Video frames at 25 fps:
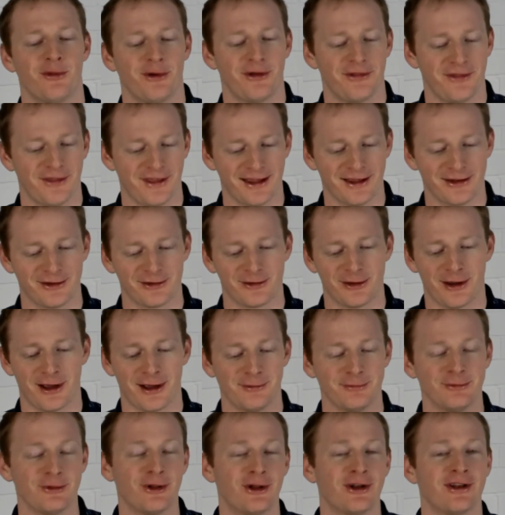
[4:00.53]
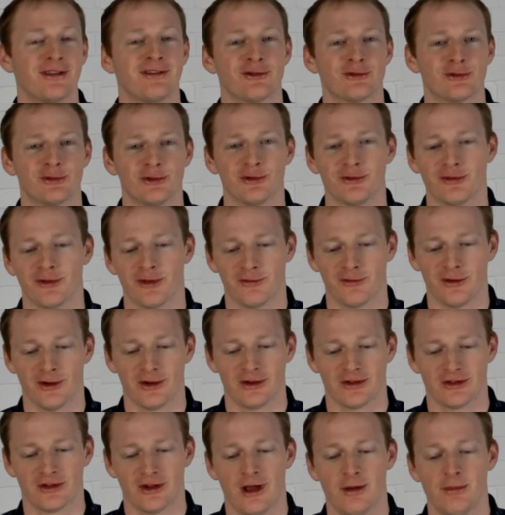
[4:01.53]
when they're learning this rule for the
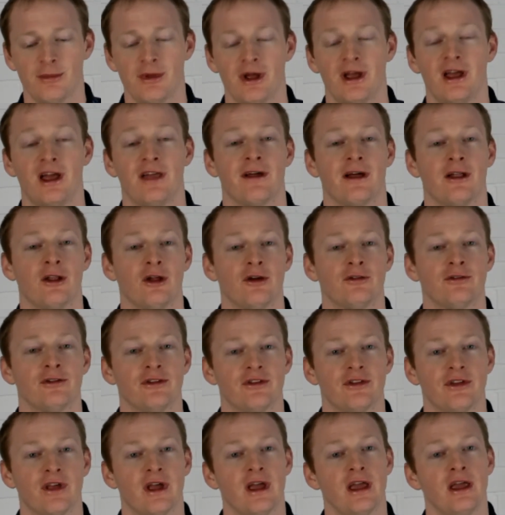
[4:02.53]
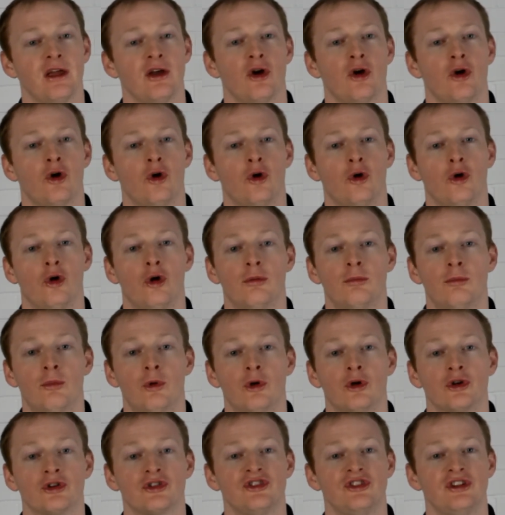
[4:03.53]
first time, they'll often say
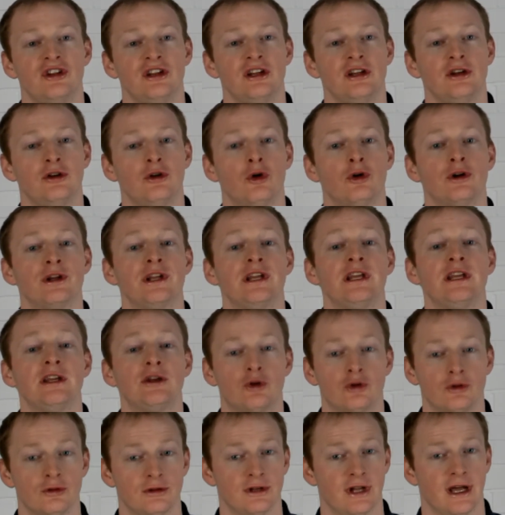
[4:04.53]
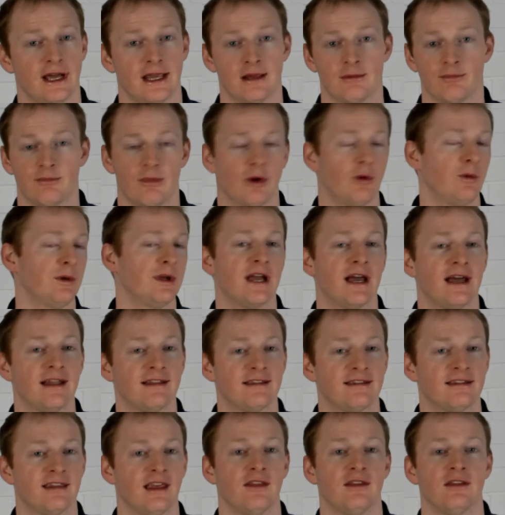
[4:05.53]
omoshiroikunai, but we
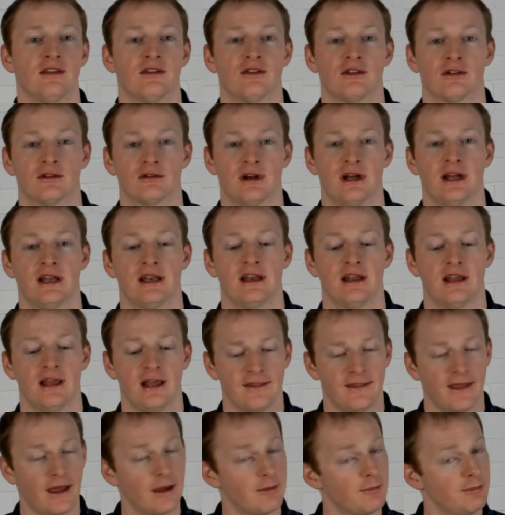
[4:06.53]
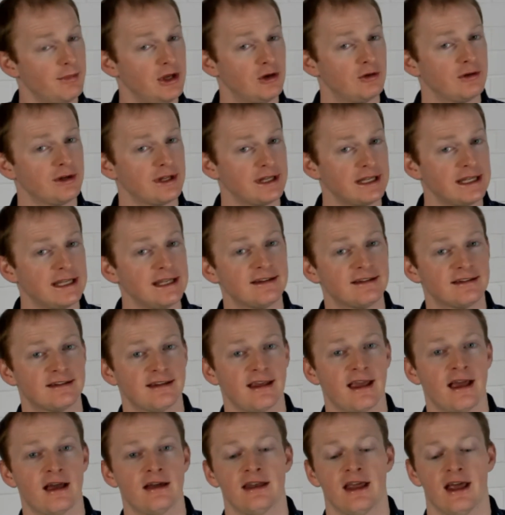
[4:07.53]
can't say this, all right? That middle E
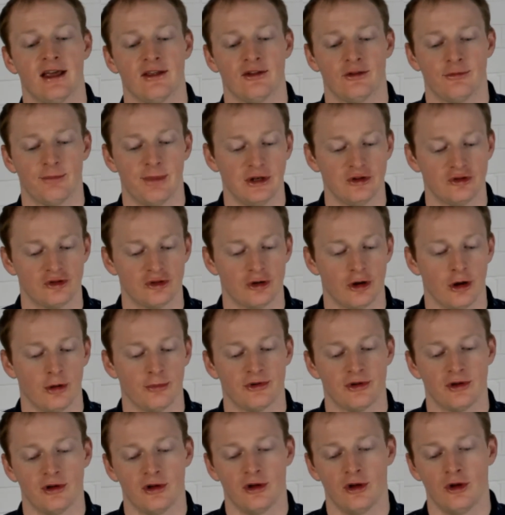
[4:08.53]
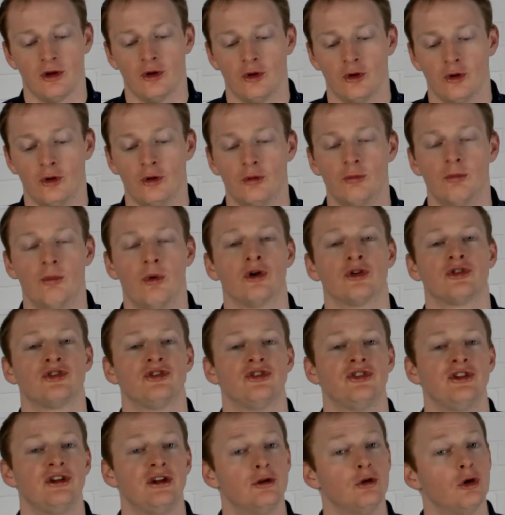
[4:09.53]
sound has been dropped.
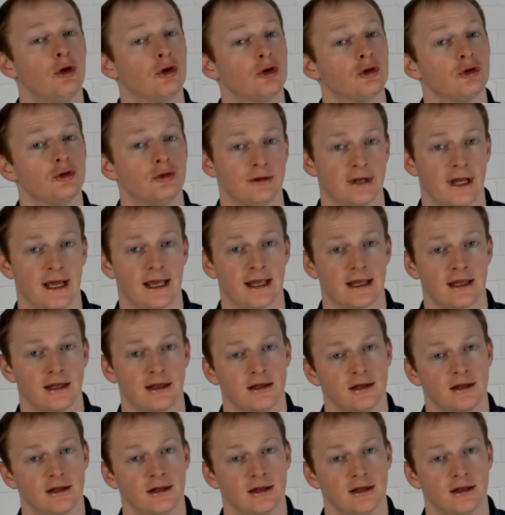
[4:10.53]
Omoshirokunai,